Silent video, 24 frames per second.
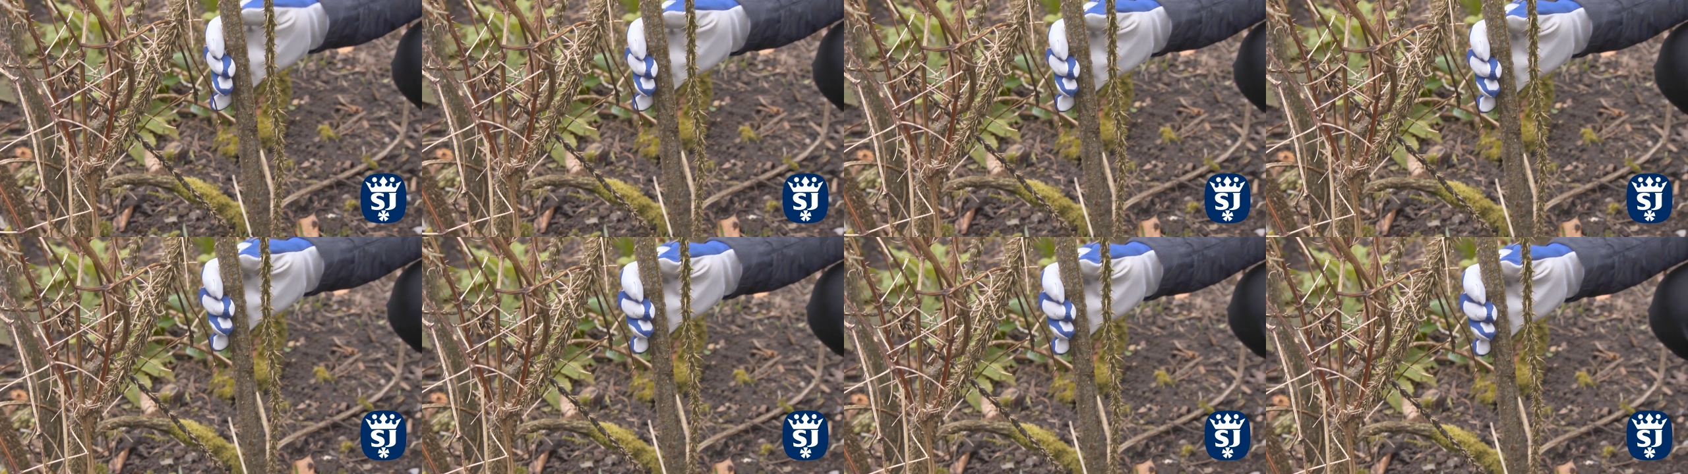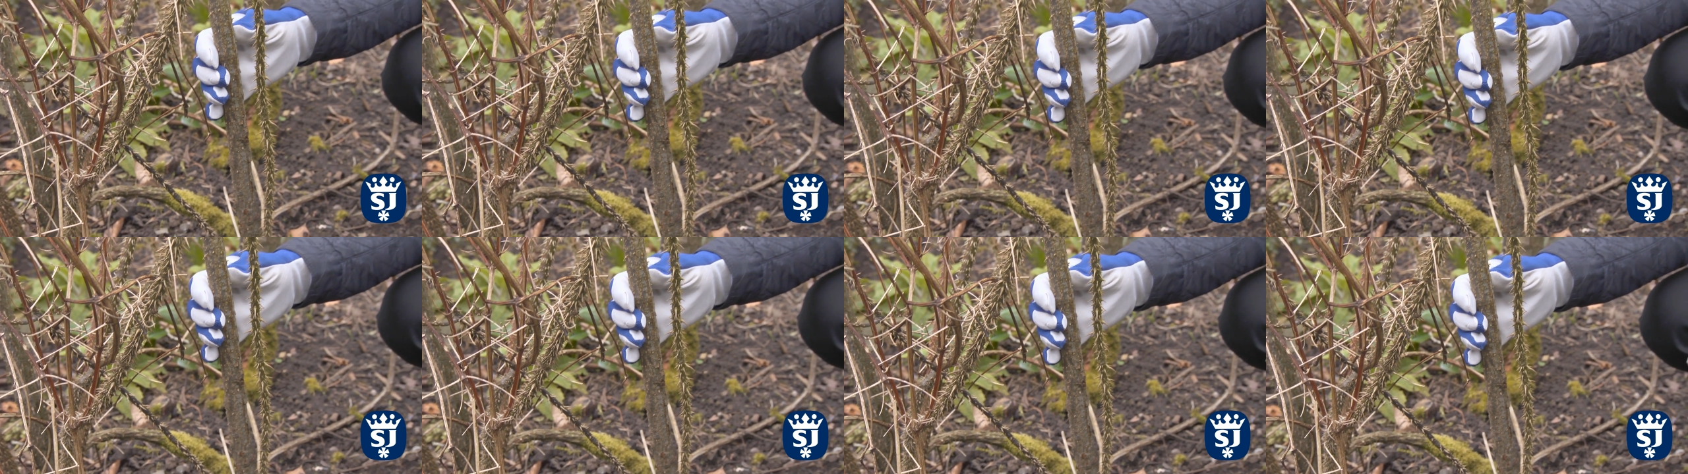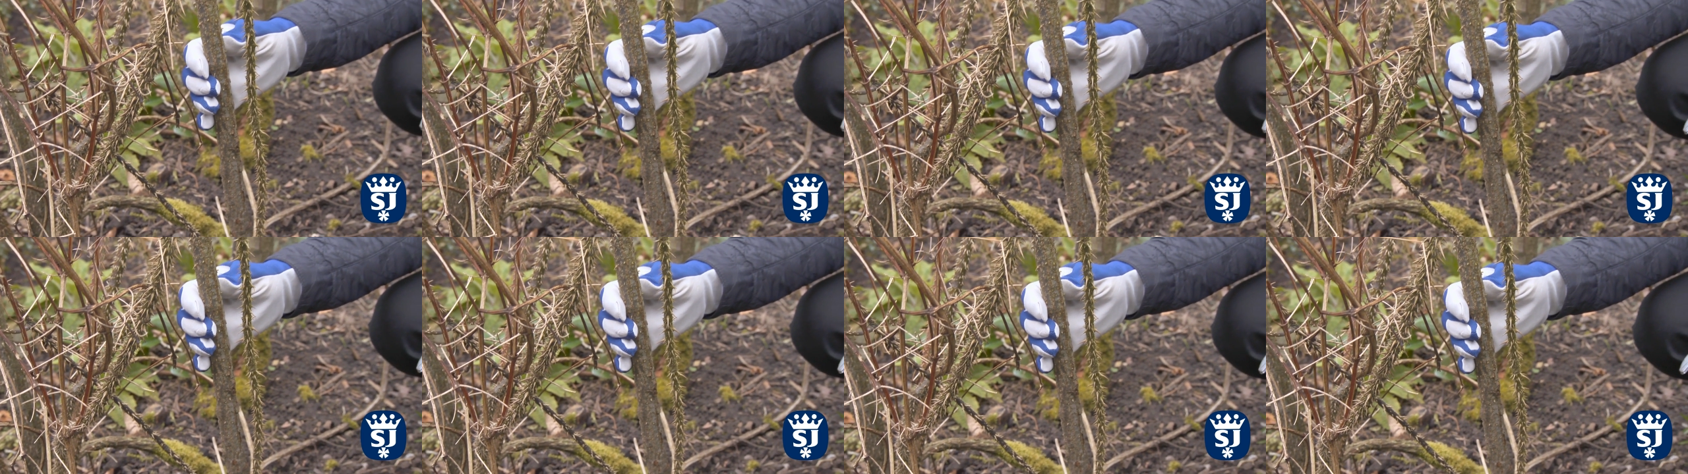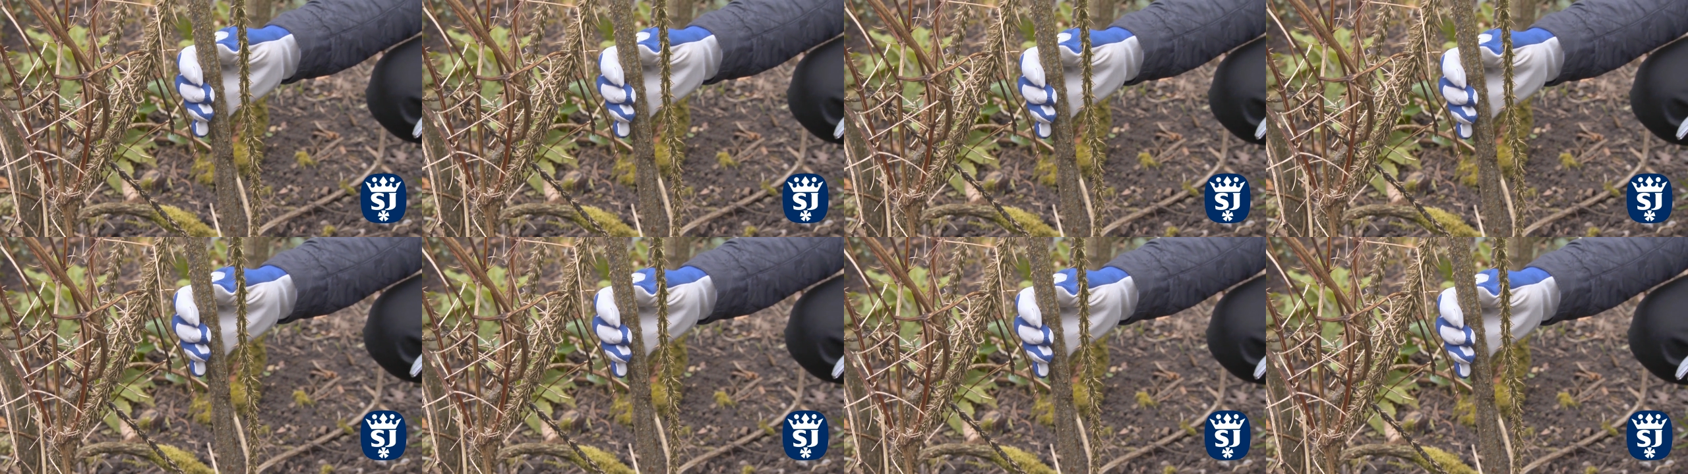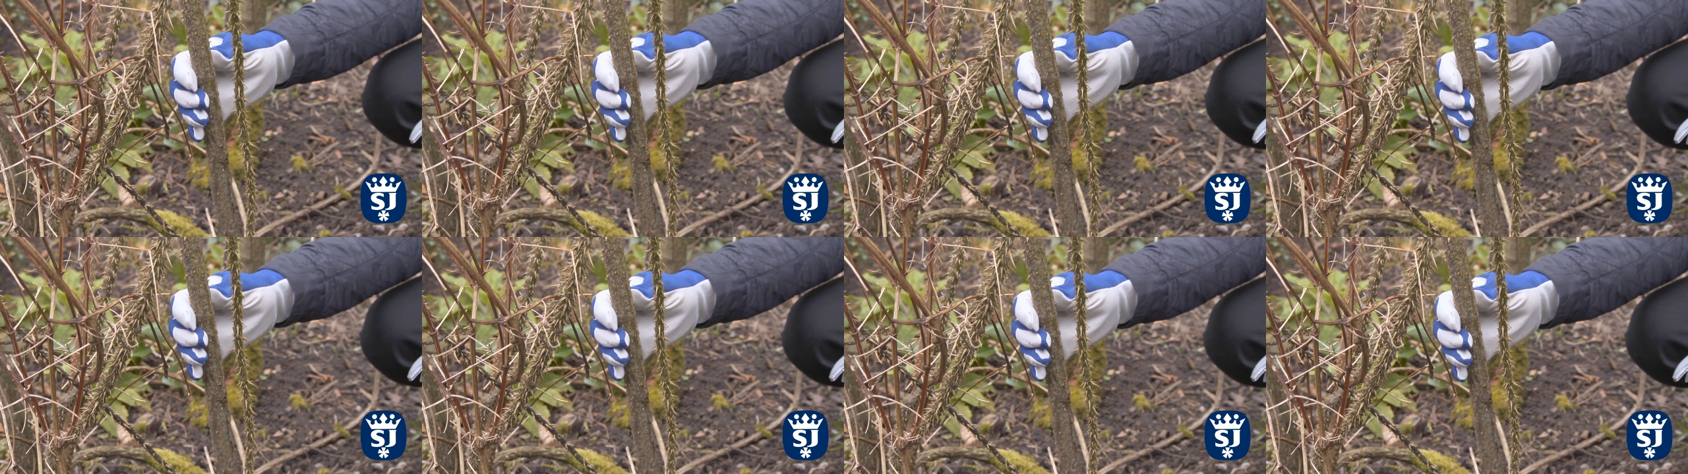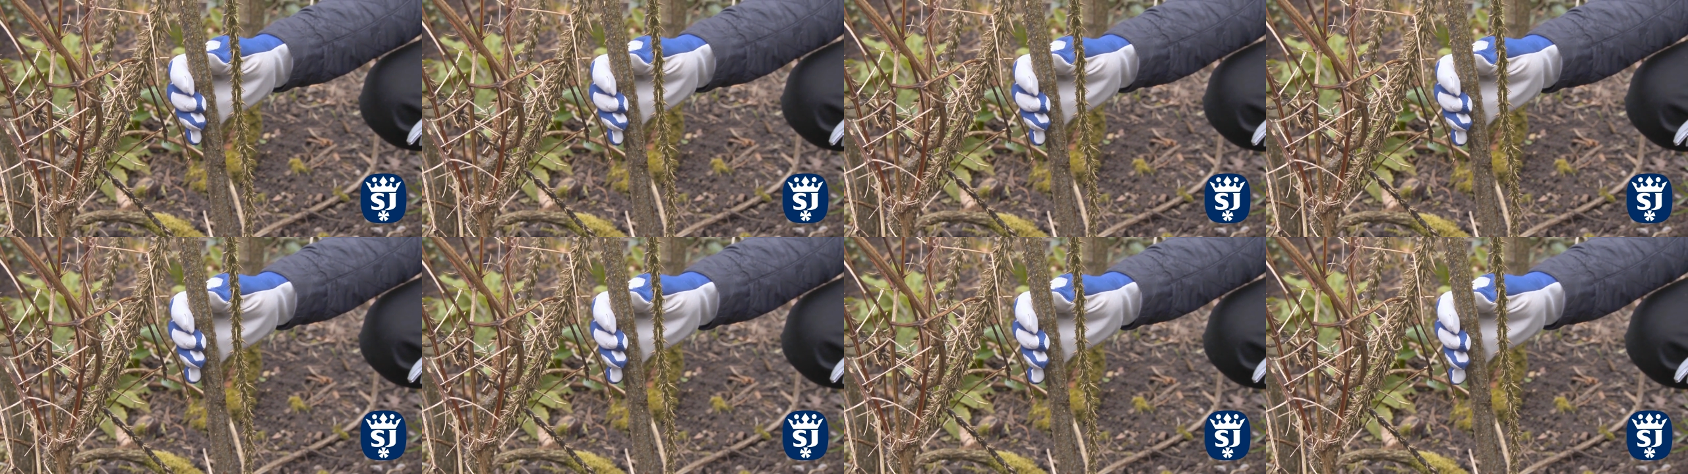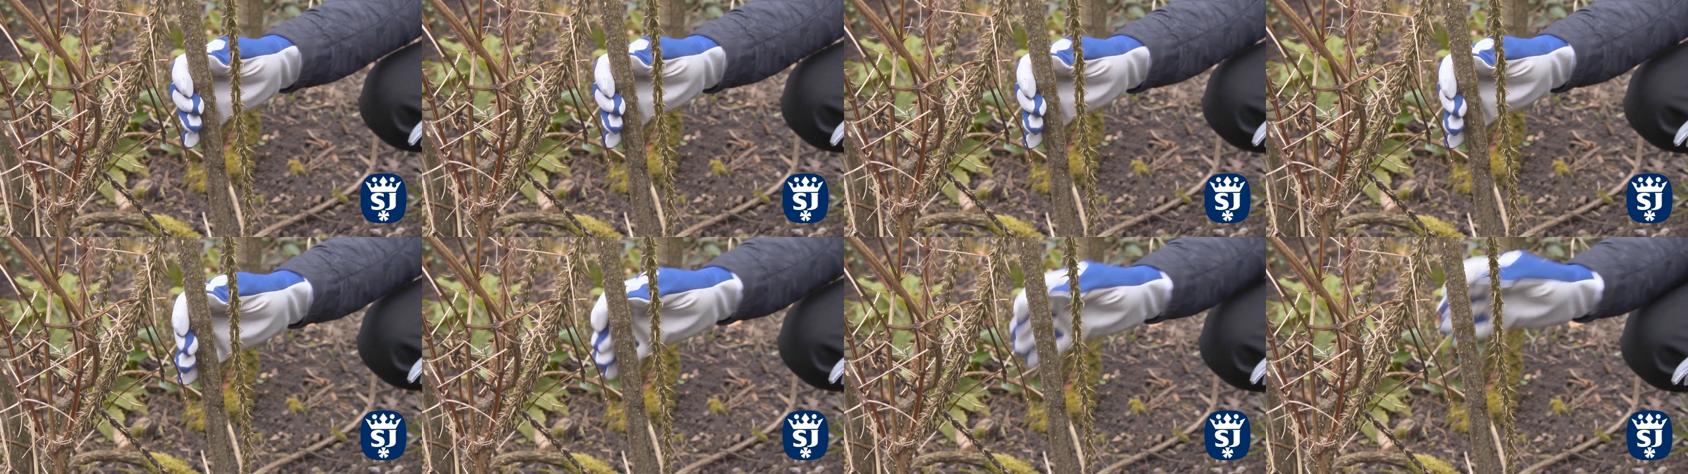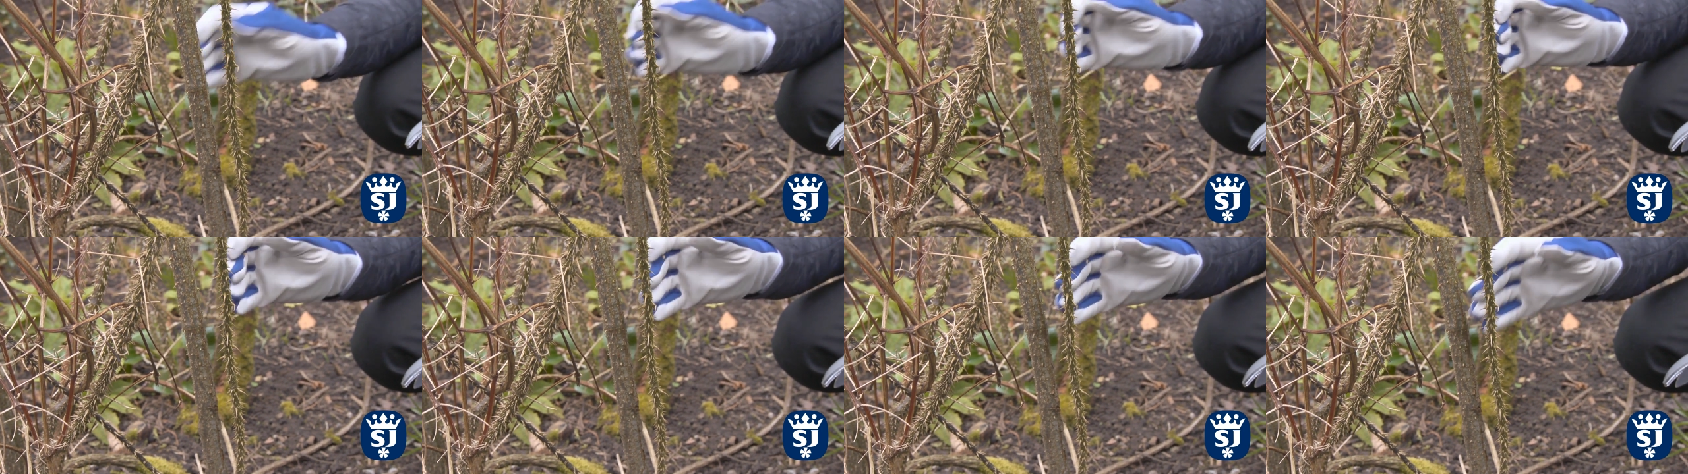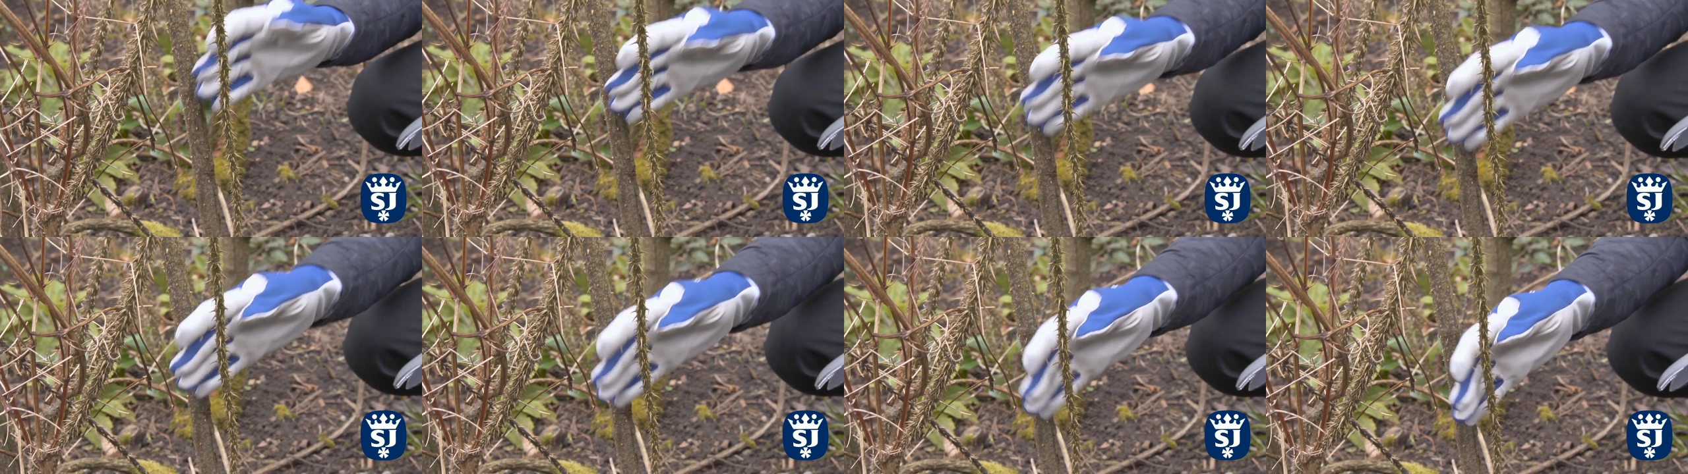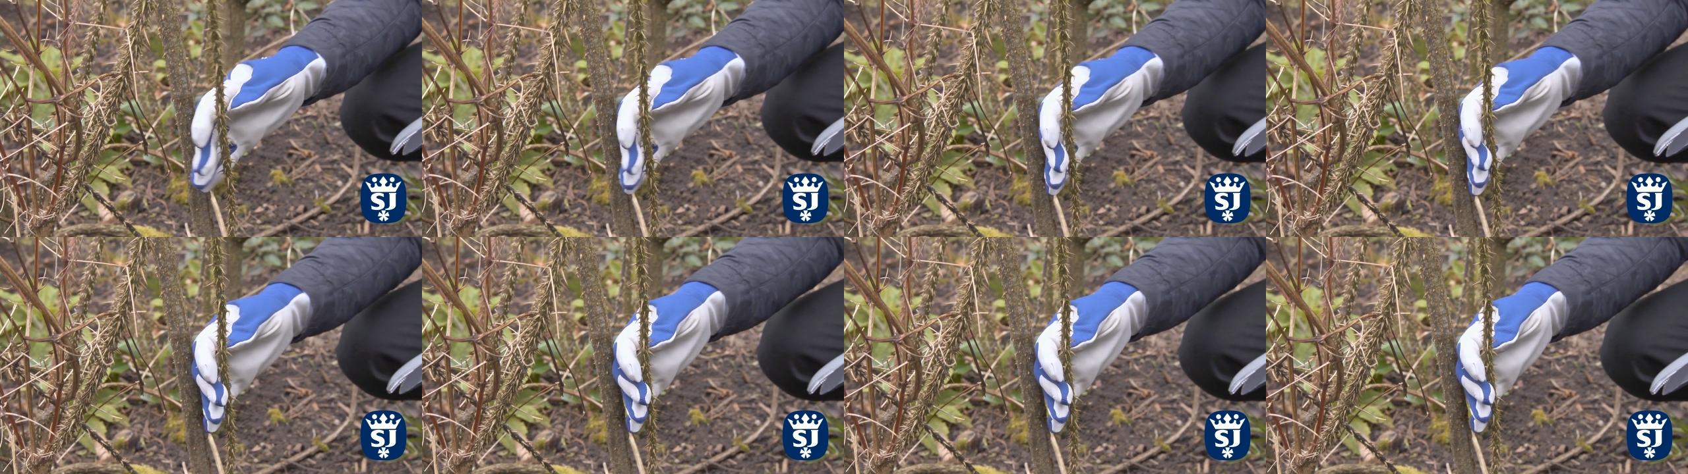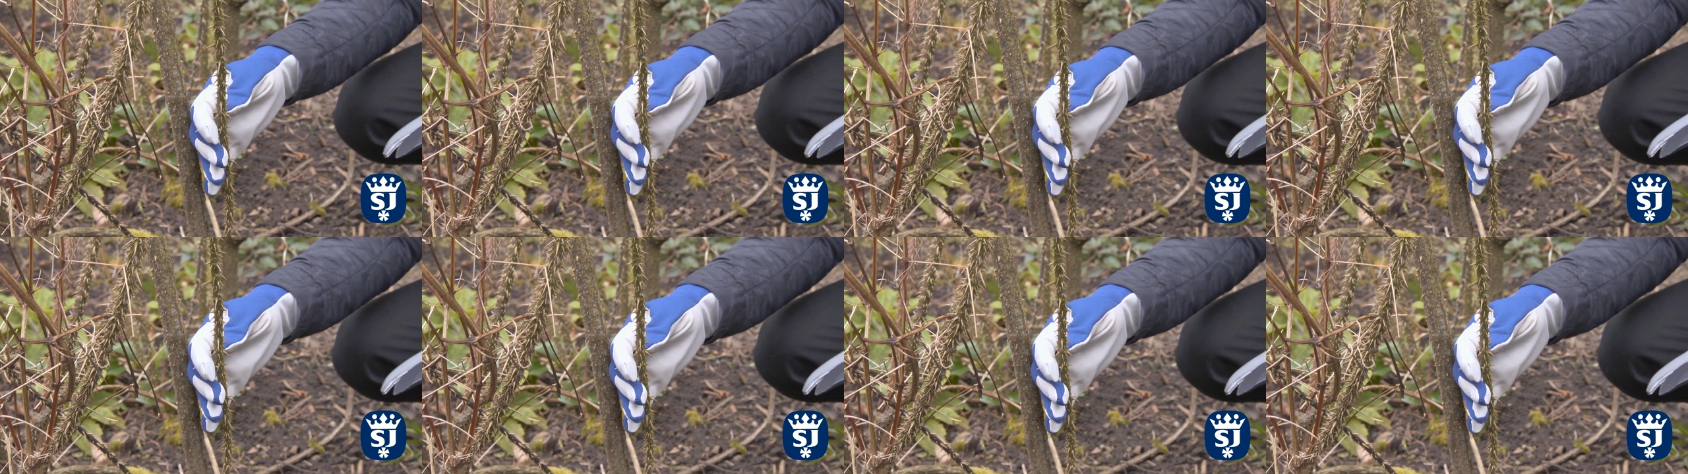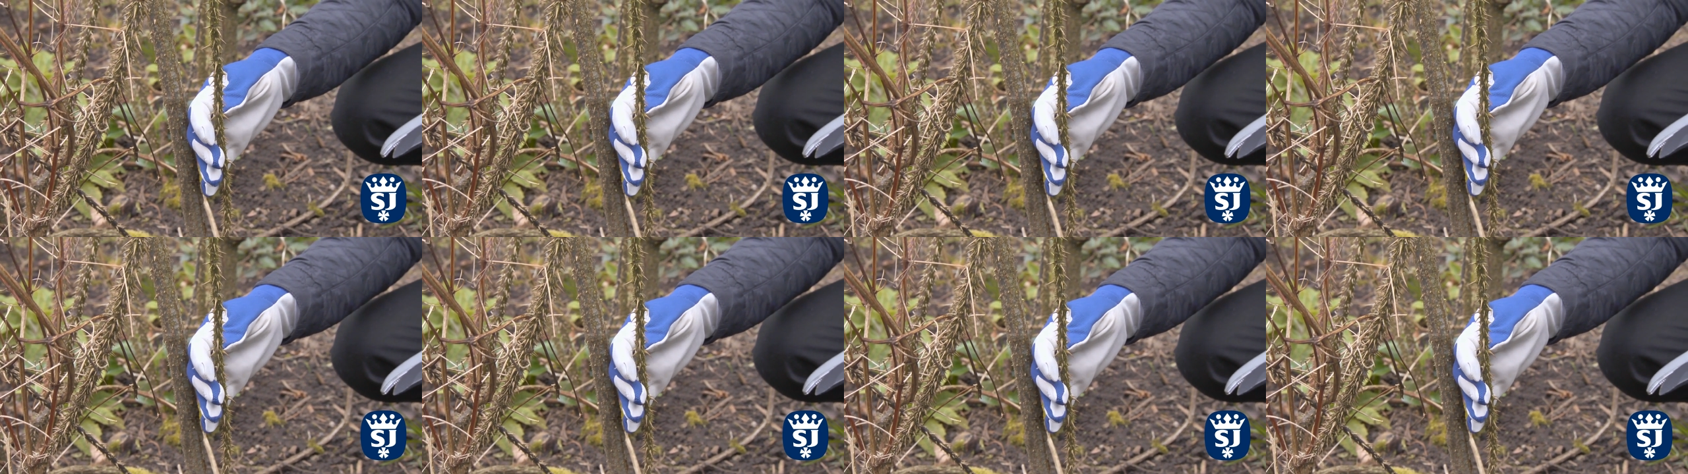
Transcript: Nobody's mouth can be seen.